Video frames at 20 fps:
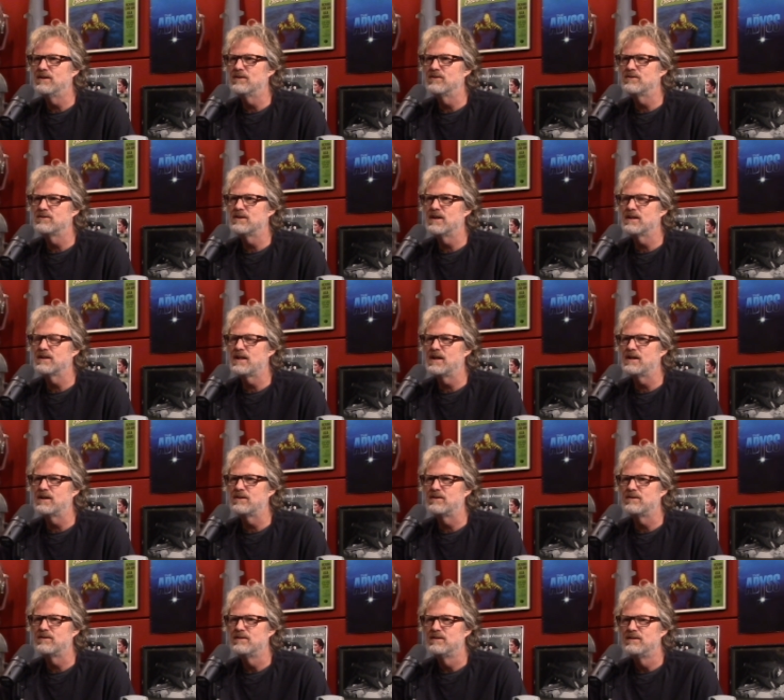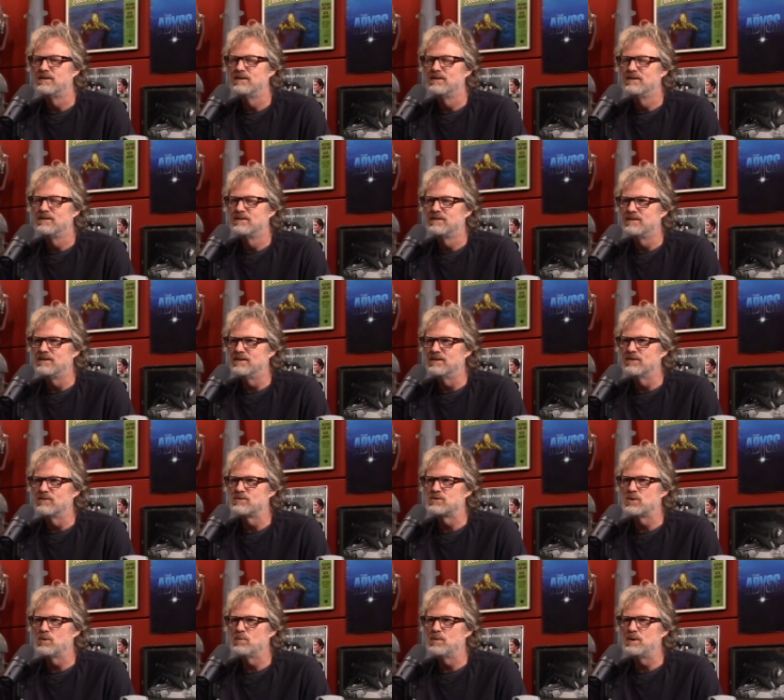It's not like,
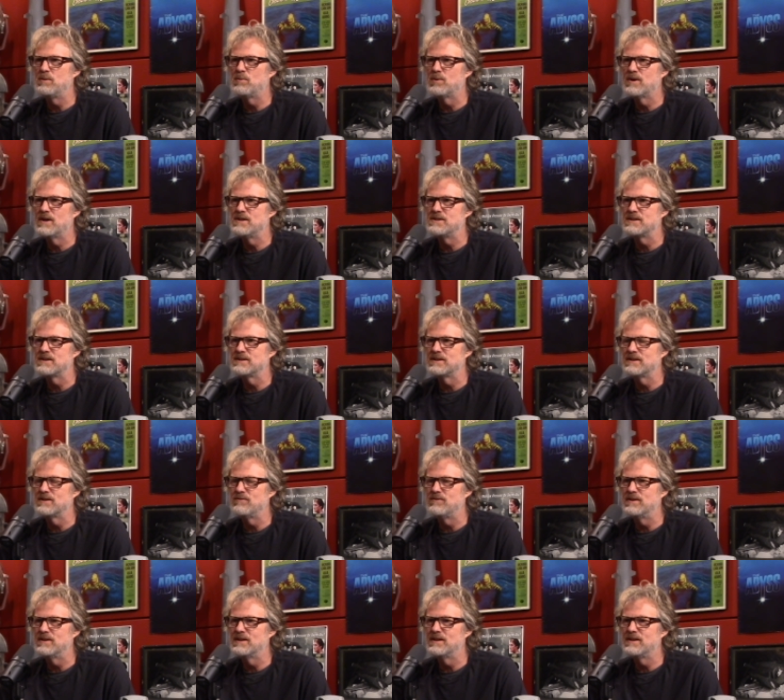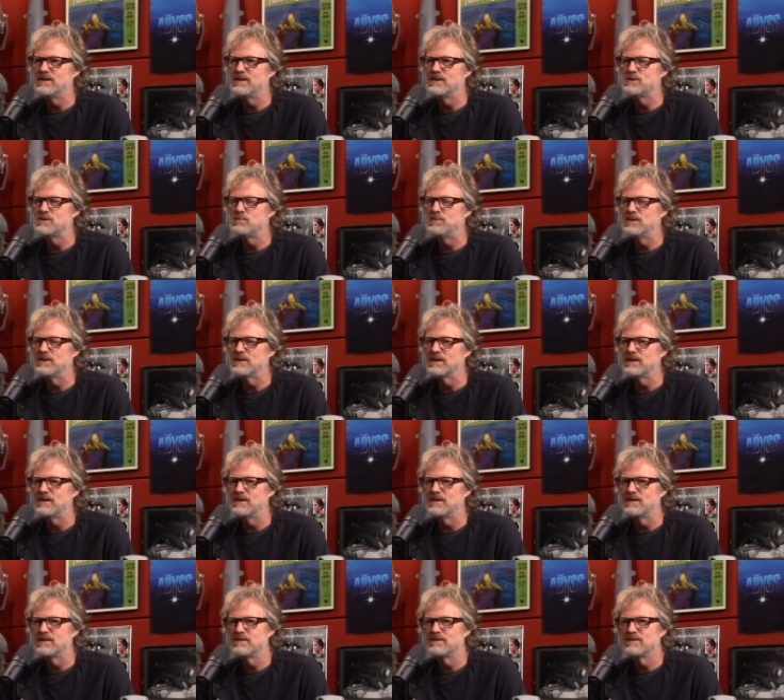so many projects that I've done and it's been like,
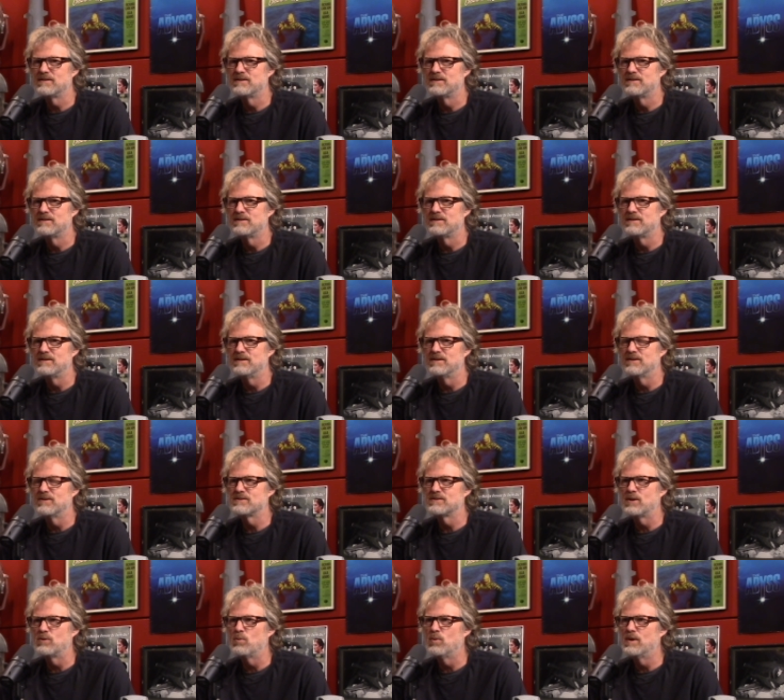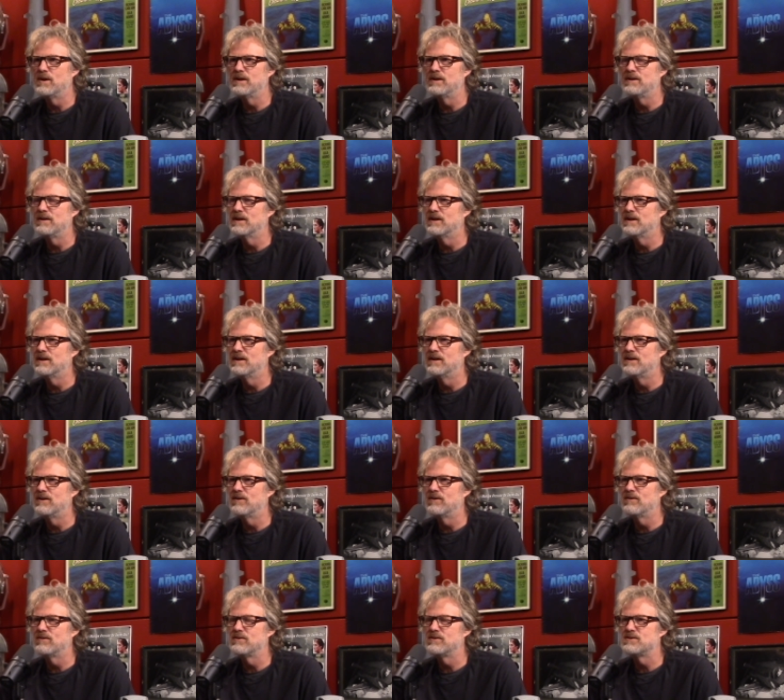it's like one and done,
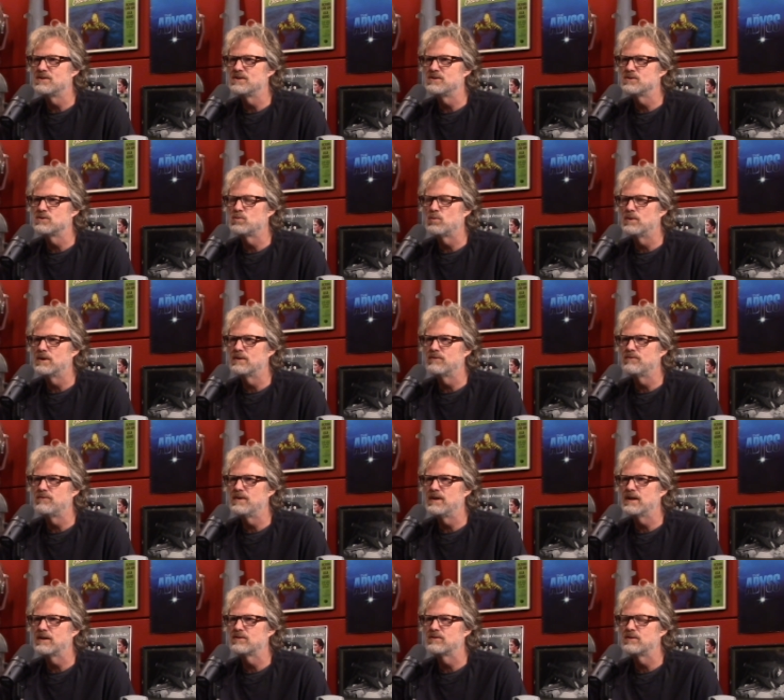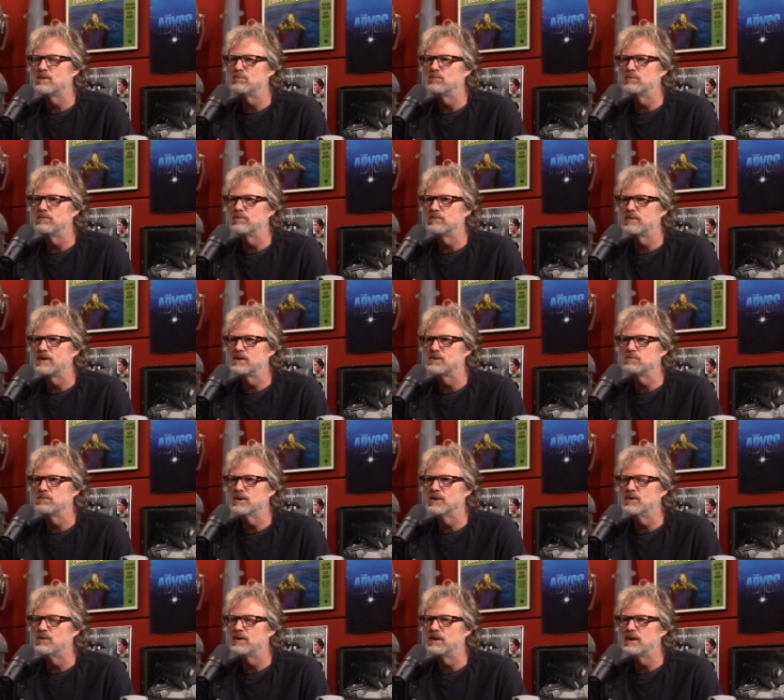or it's just one effect, something gets
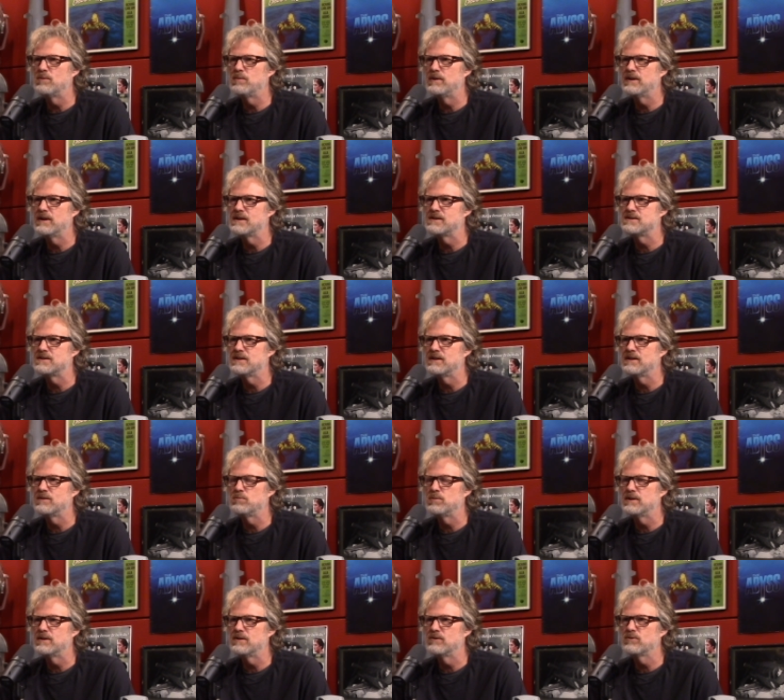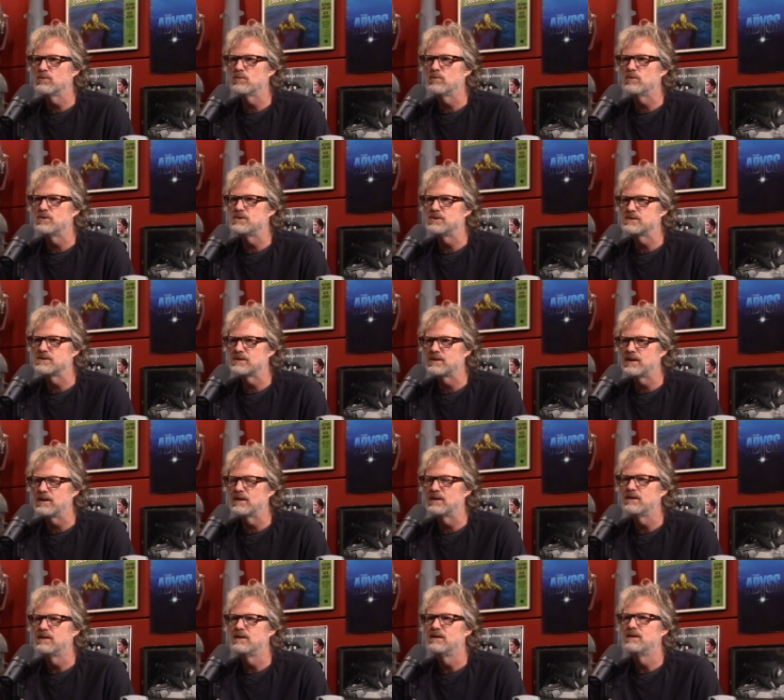blown up and that's it. But this one was just like
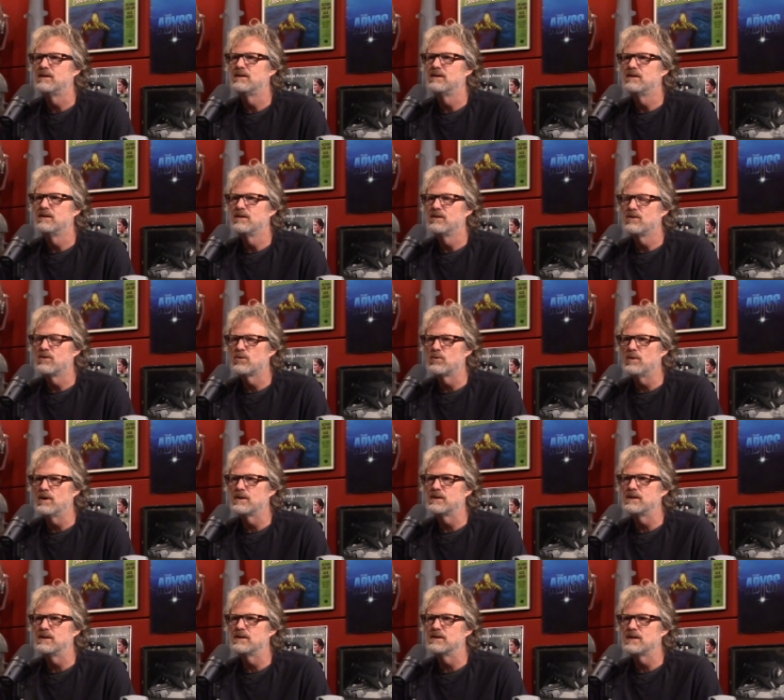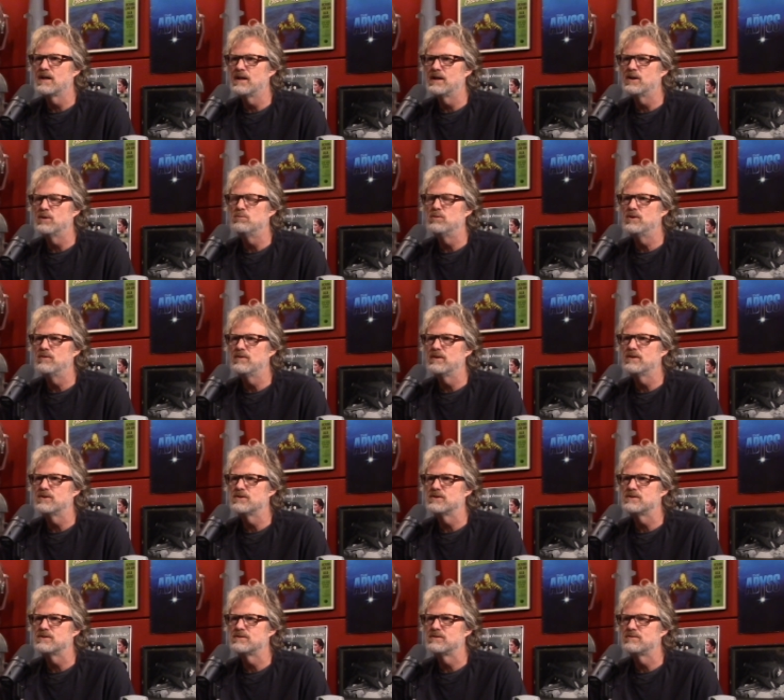throughout the entire movie, there's
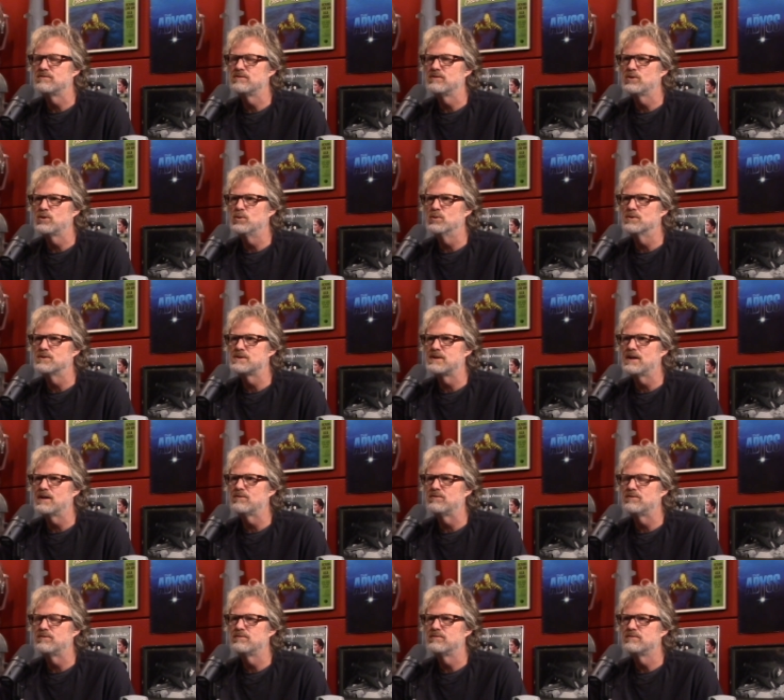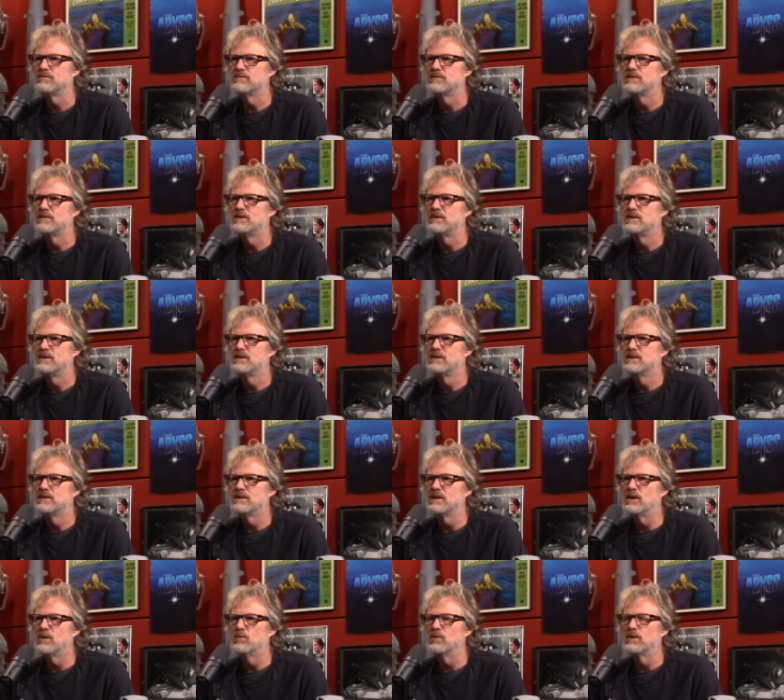just cool stuff that
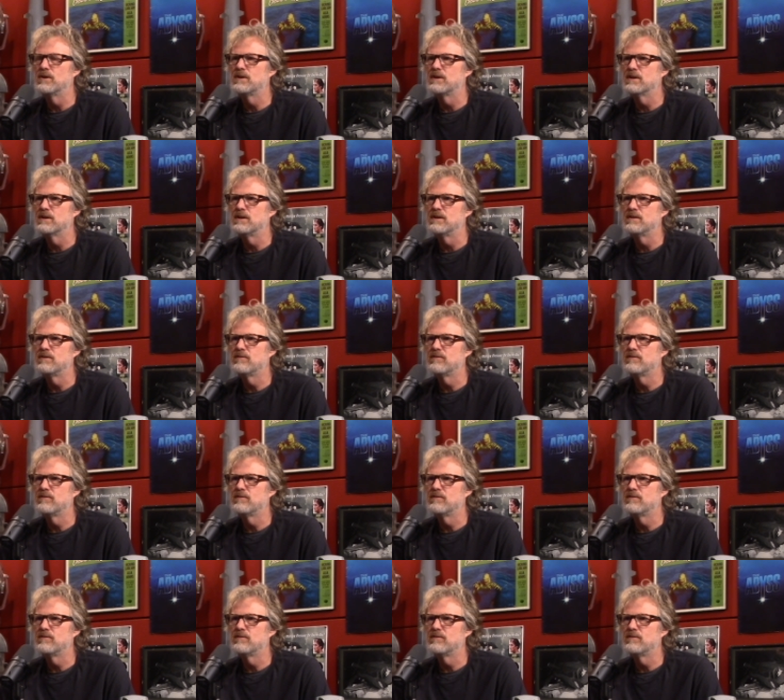I worked on.